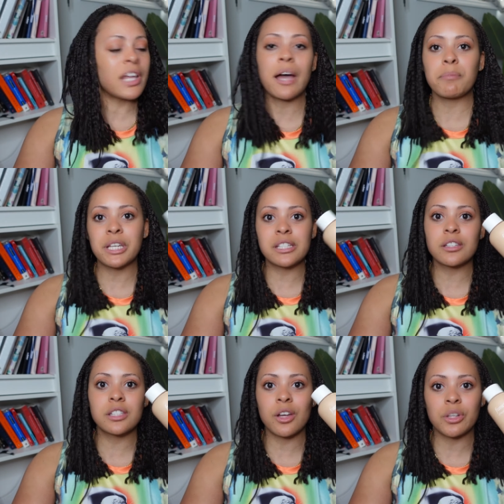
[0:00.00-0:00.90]
Yeah, because
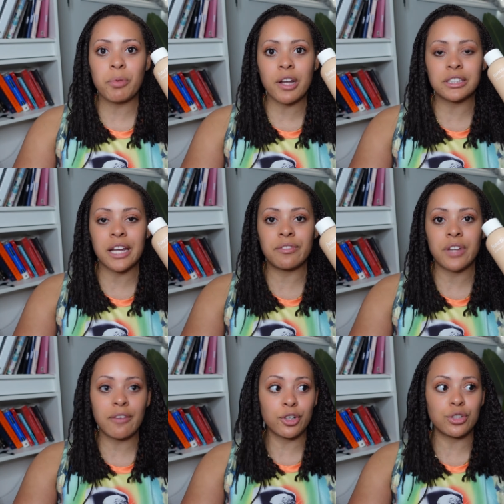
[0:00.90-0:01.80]
this is the only product I've
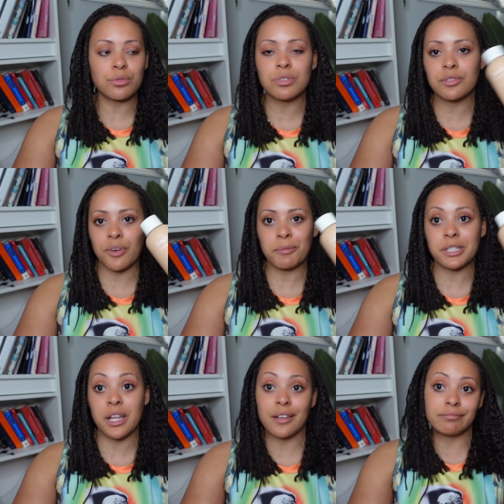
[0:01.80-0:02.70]
ever used from
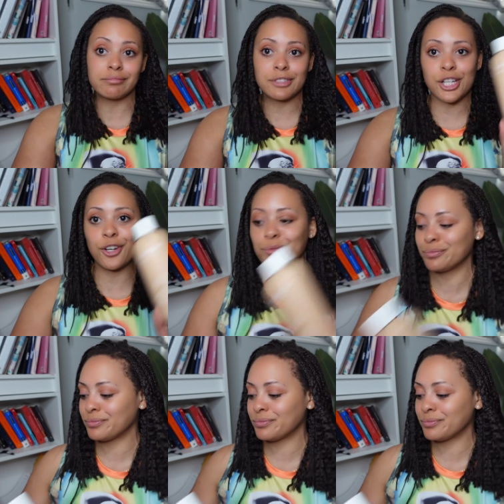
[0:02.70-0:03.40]
this line. So